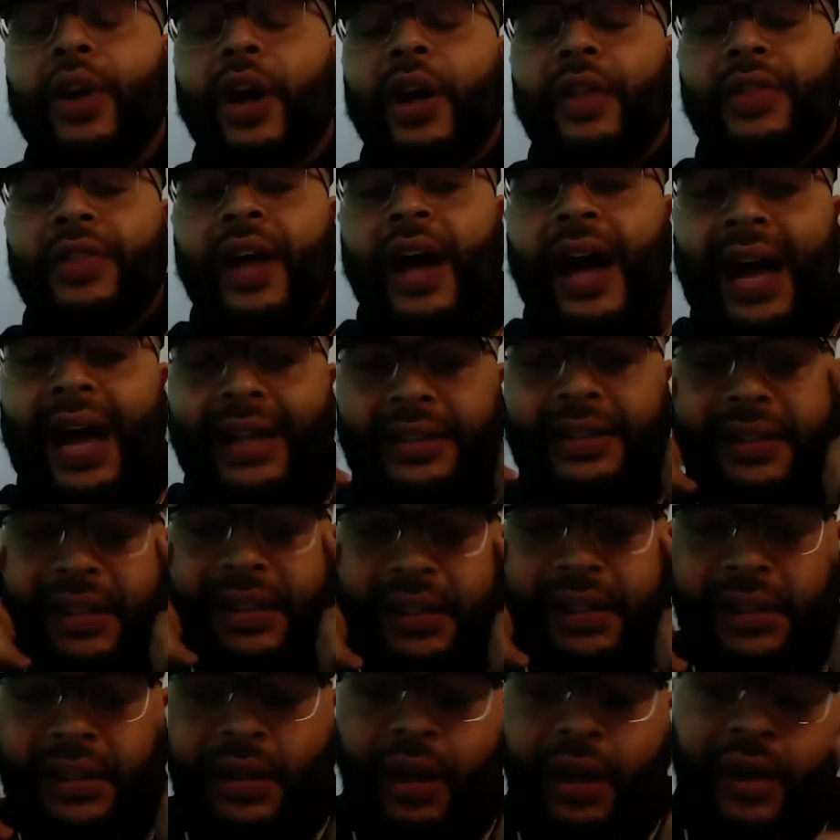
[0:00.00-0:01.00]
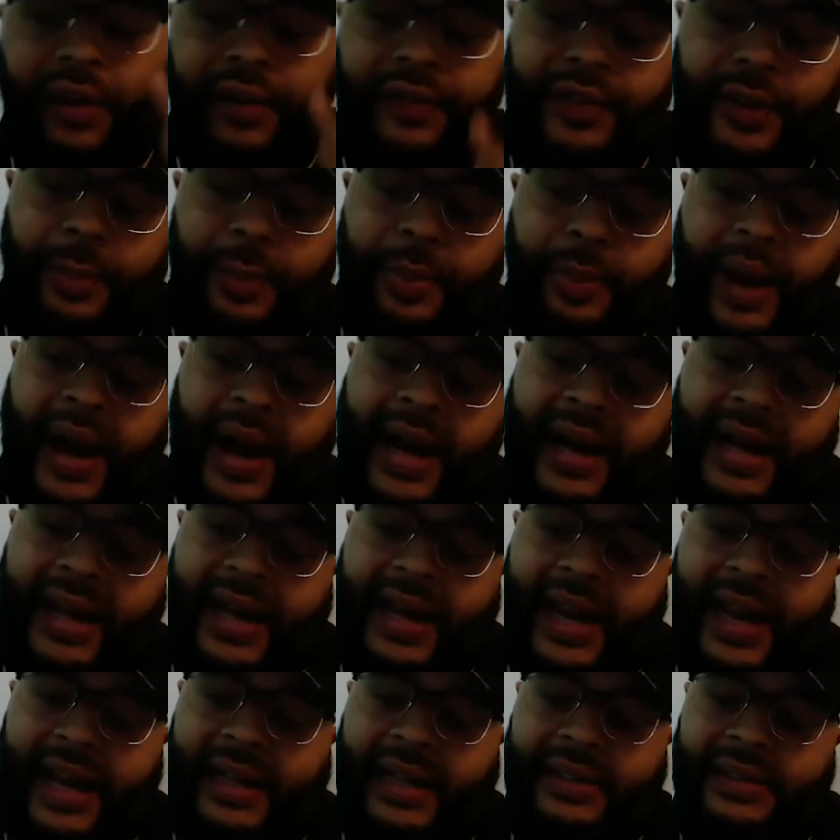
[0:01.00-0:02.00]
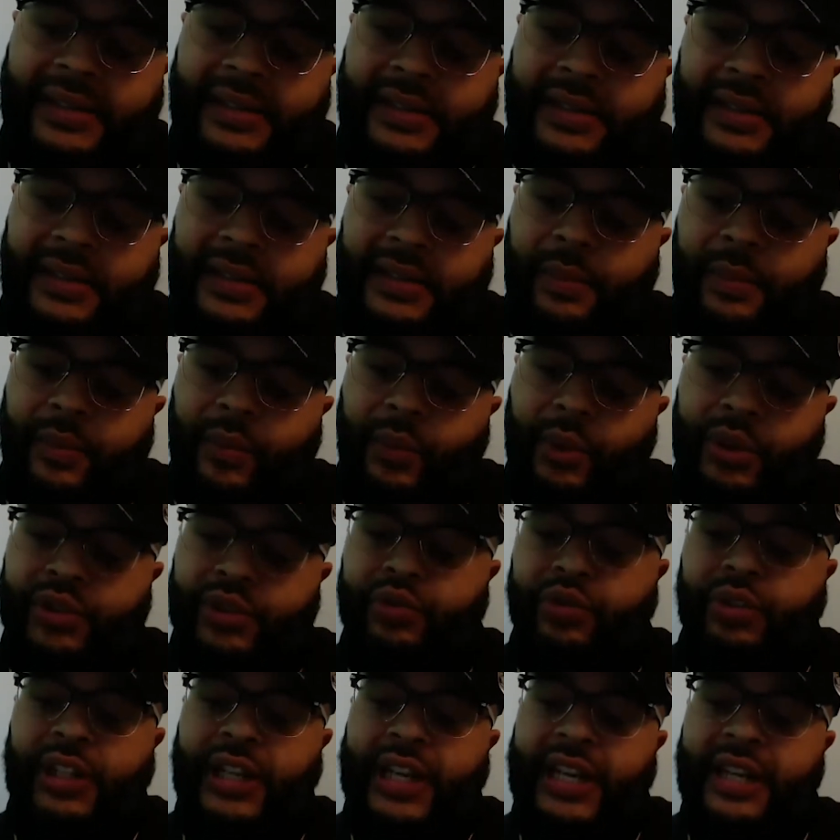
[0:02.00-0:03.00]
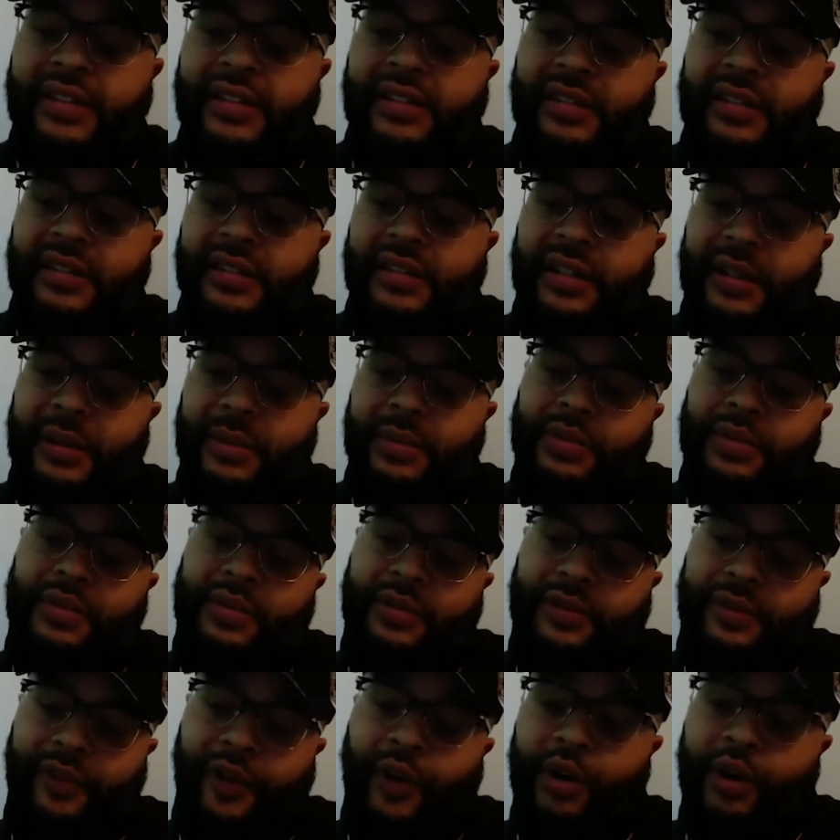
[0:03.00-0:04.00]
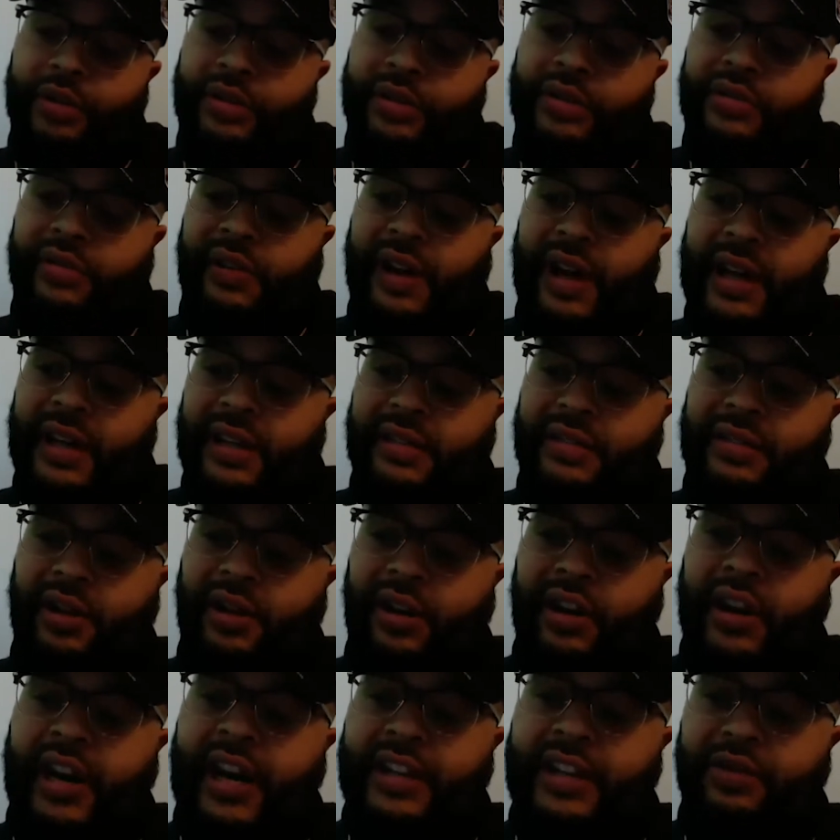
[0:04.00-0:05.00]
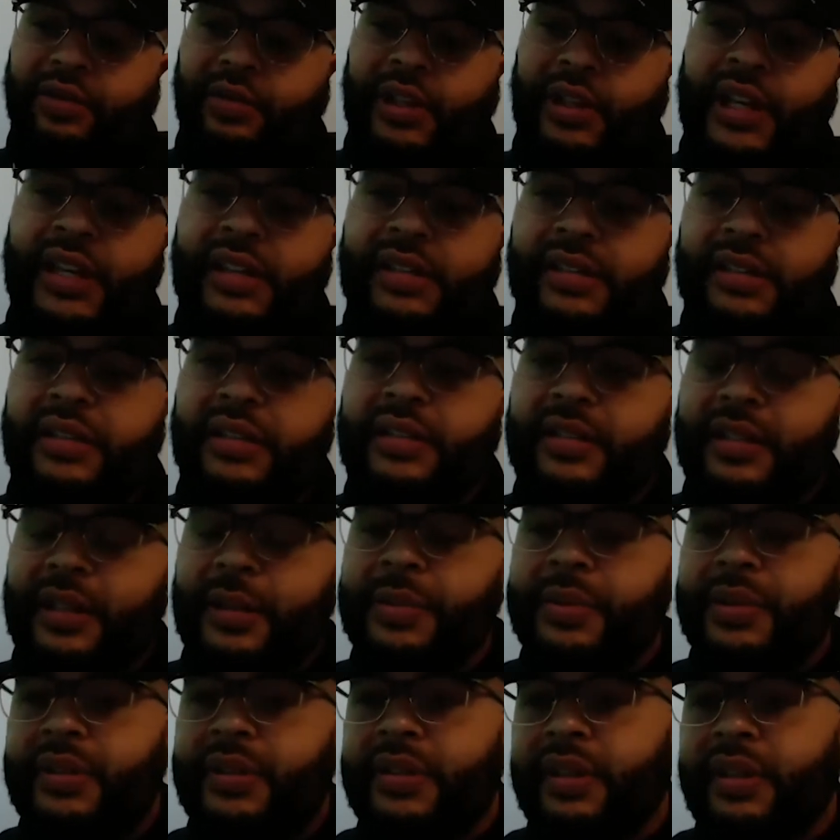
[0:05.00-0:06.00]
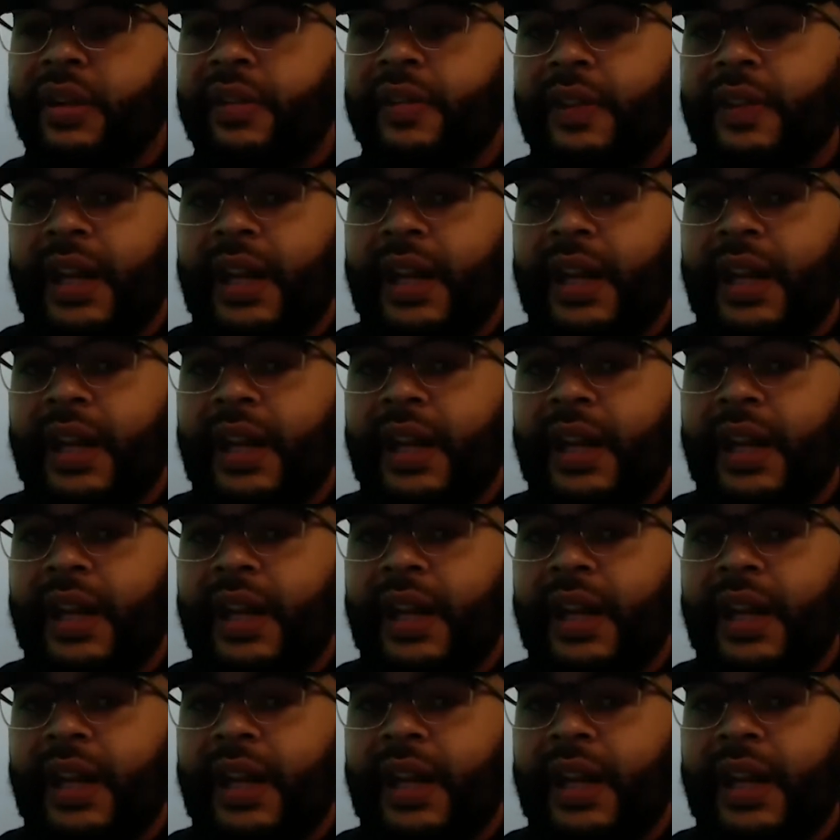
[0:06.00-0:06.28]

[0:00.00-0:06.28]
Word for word: the idea of the podcast was relationships first, right? It started as relationships and stuff